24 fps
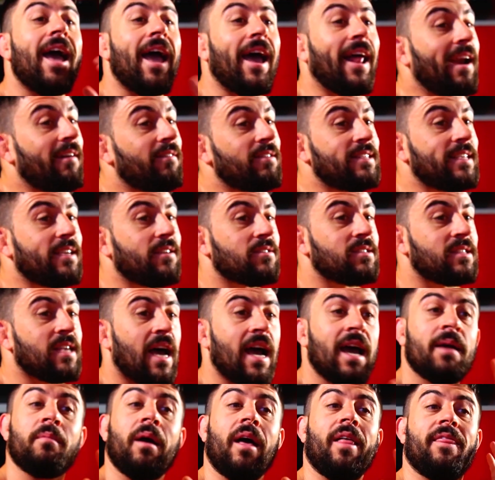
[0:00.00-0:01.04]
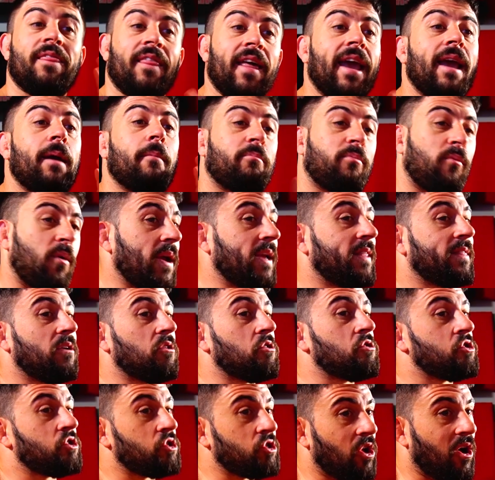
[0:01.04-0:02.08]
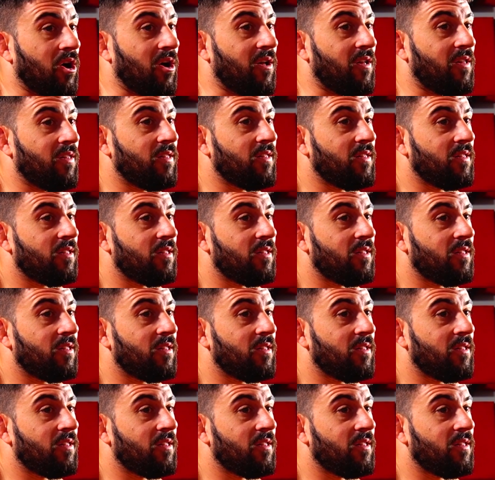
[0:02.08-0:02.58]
And every single time, they break their stall.